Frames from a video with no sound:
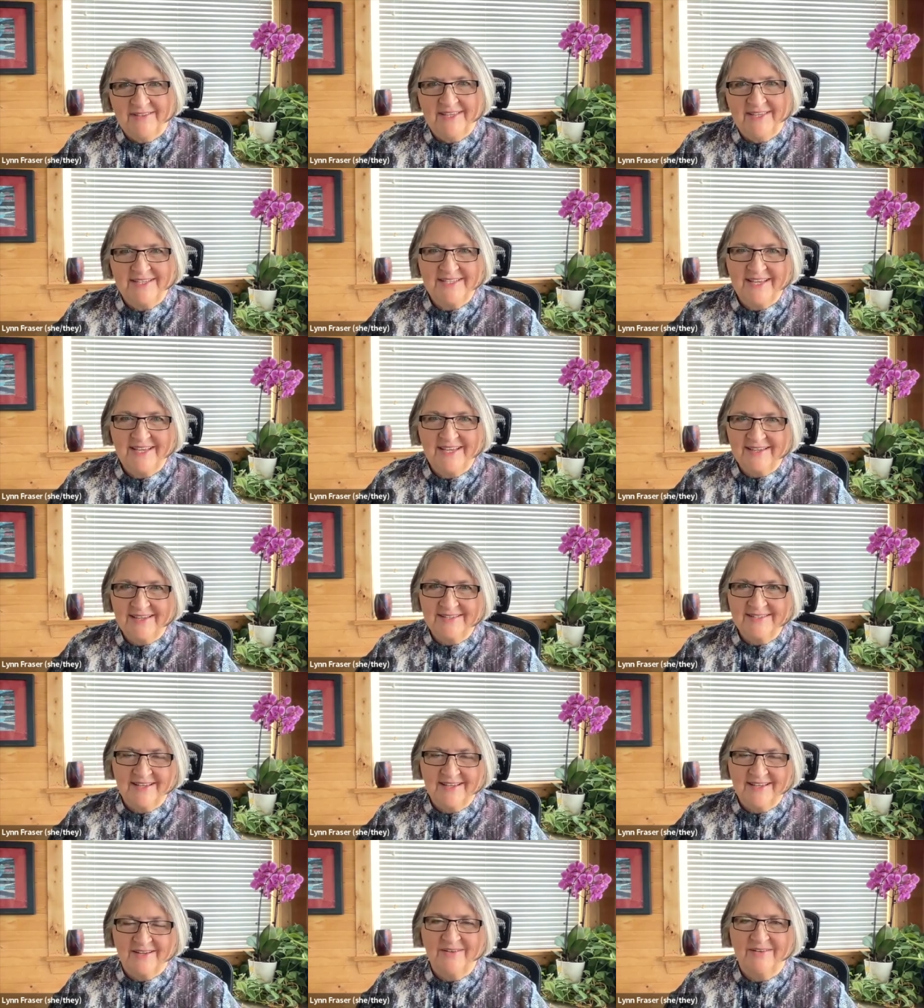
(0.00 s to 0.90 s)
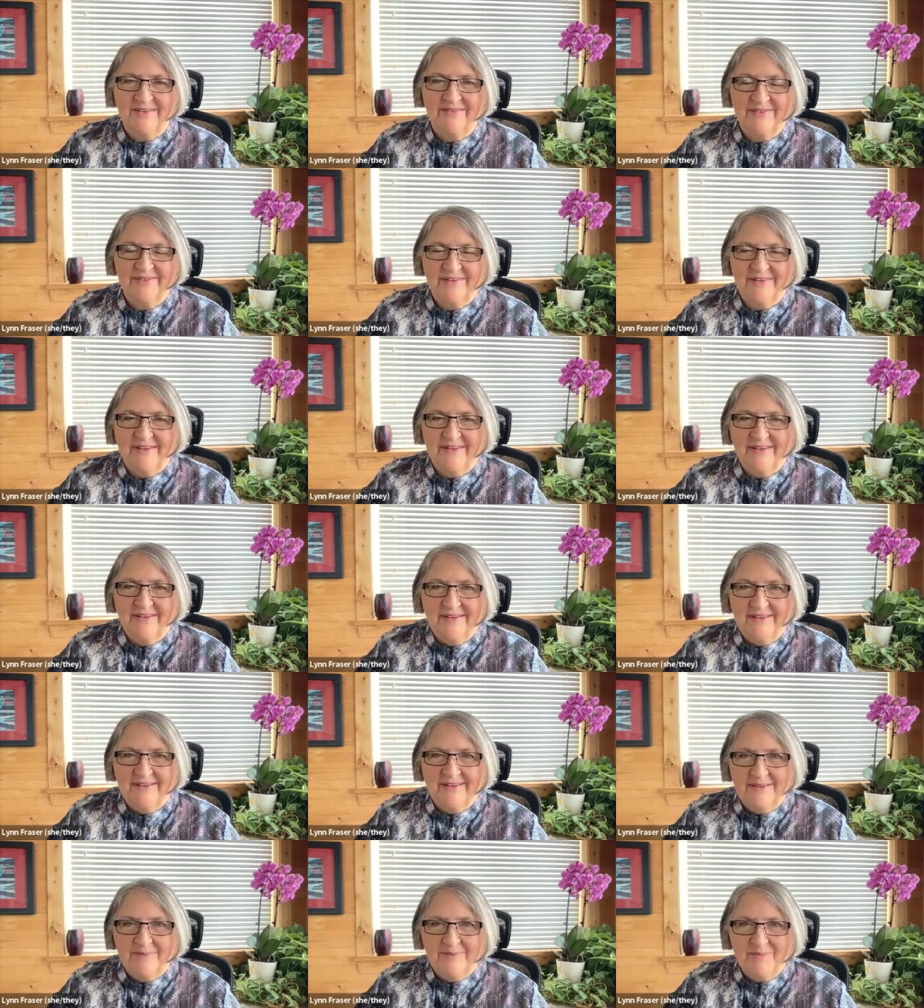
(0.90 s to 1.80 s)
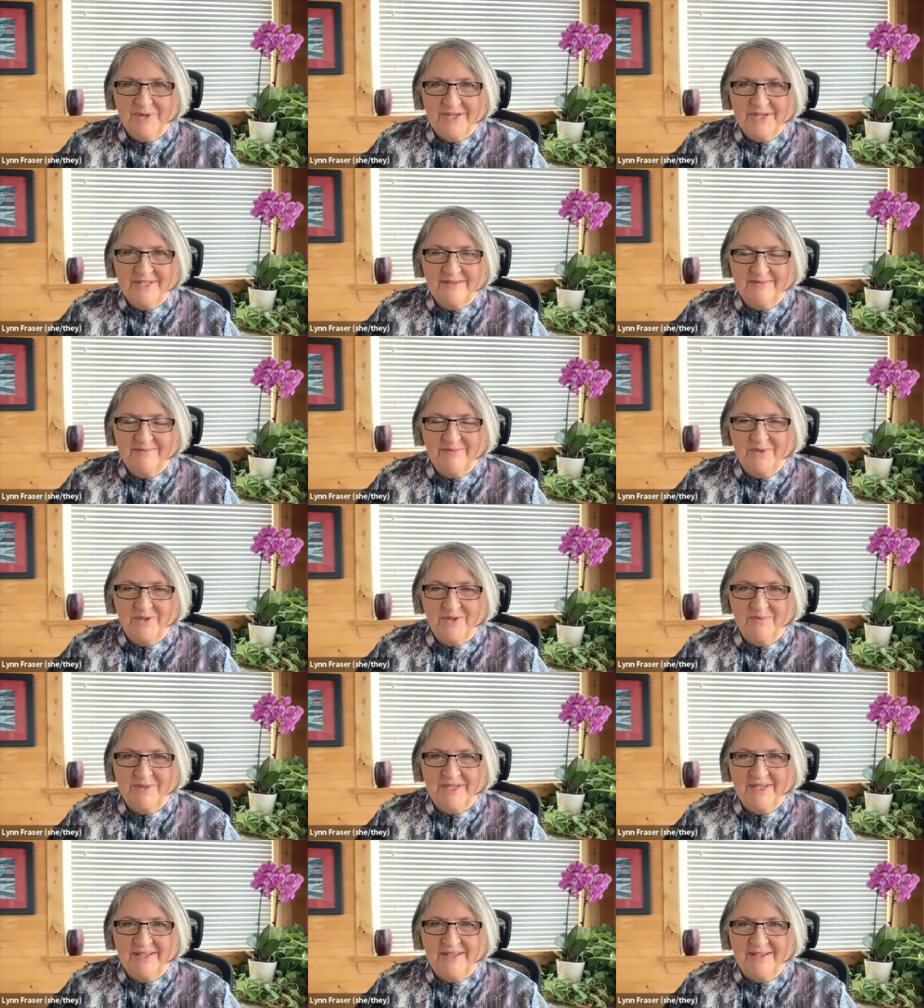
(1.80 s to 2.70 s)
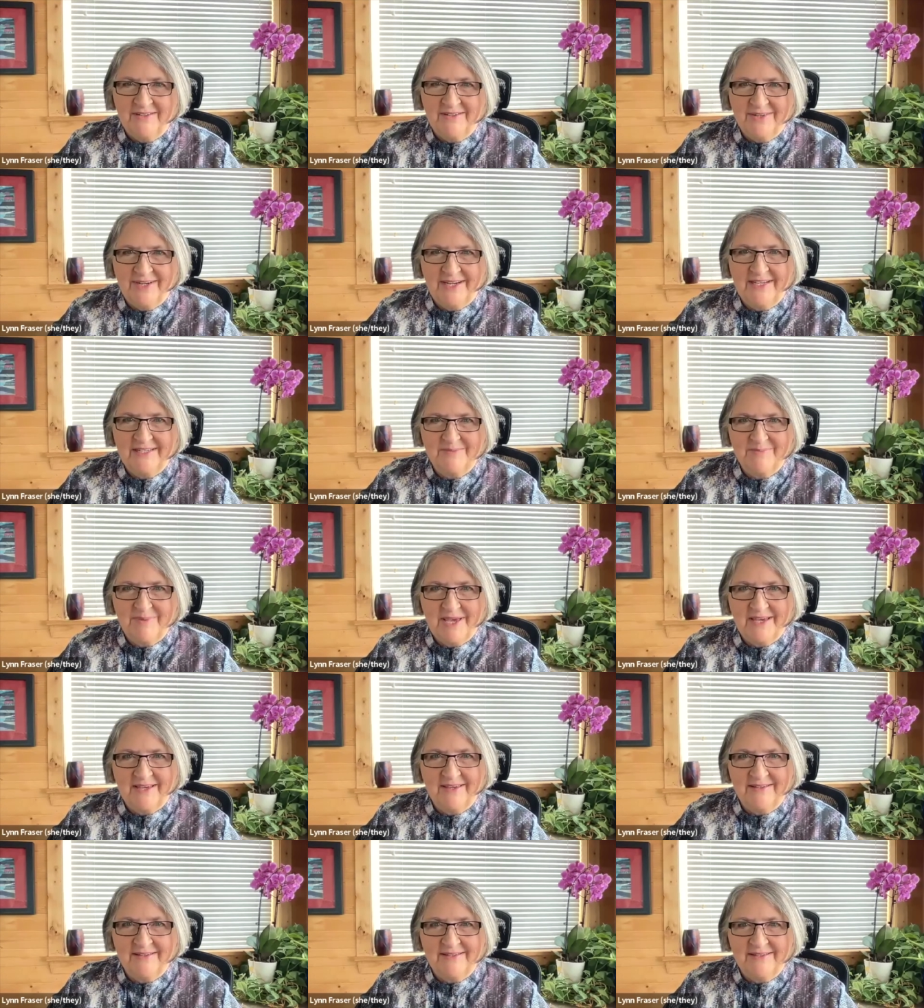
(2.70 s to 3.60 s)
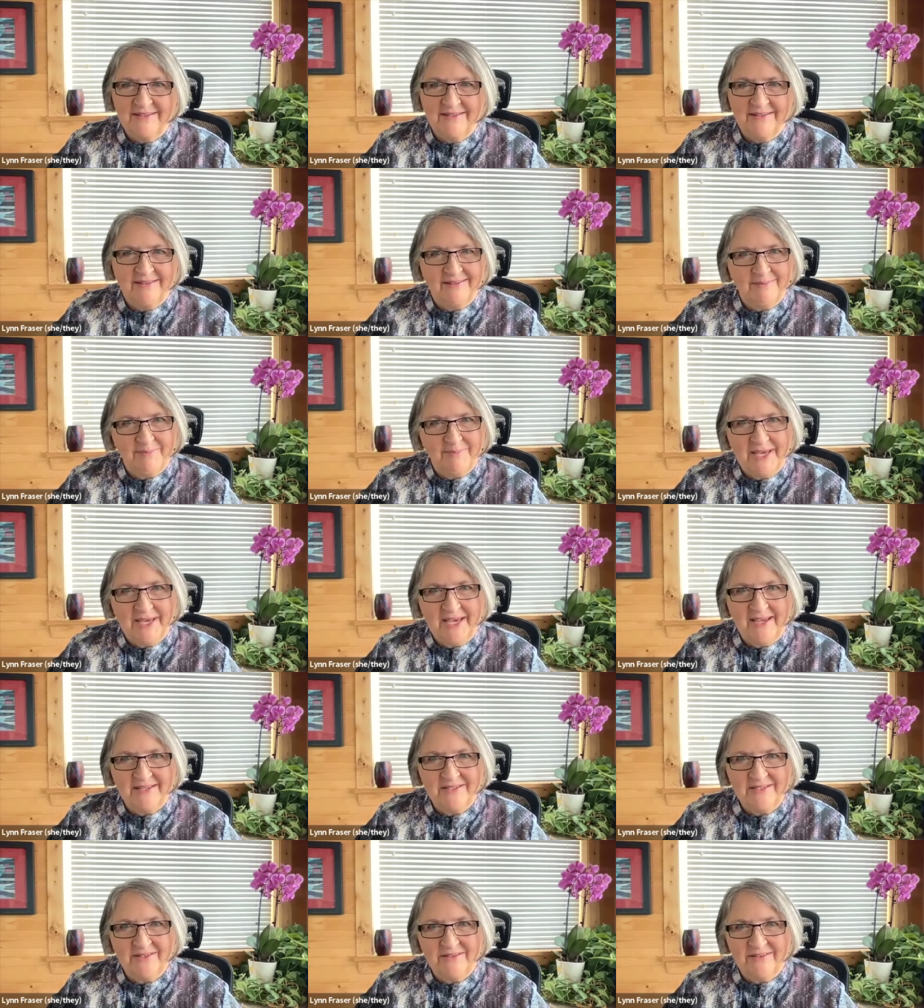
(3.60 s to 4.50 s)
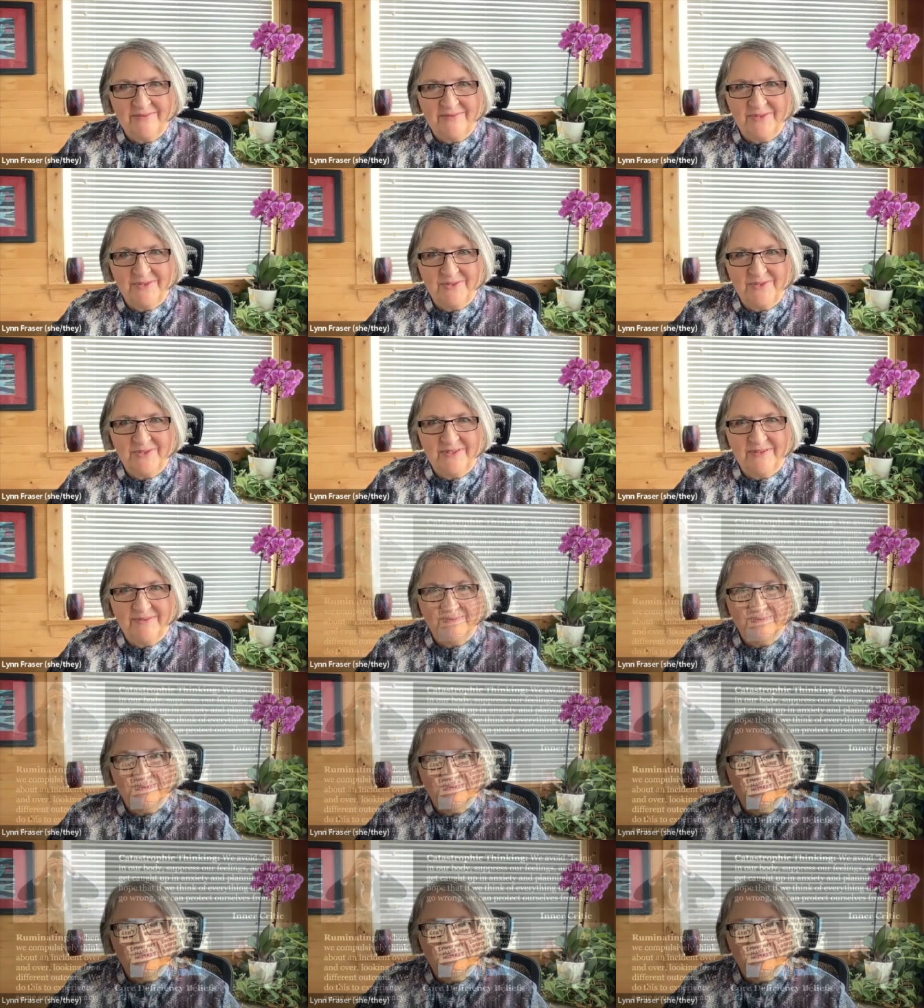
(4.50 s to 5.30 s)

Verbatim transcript: They take us out of the present moment and drag us back into either the past or the future.